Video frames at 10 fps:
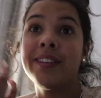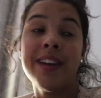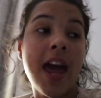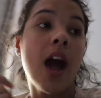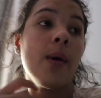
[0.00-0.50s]

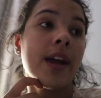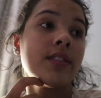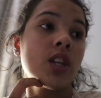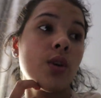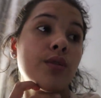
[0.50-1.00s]
Now I have
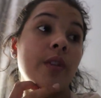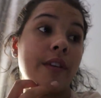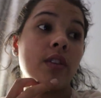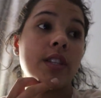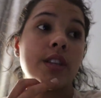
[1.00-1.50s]
to go through
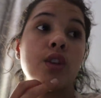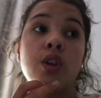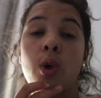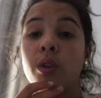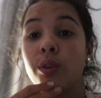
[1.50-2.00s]
every single
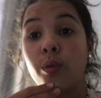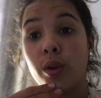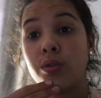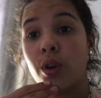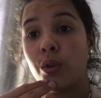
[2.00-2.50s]
gold and
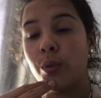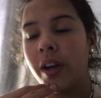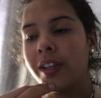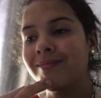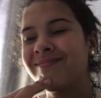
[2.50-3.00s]
rose gold
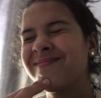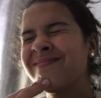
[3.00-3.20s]
one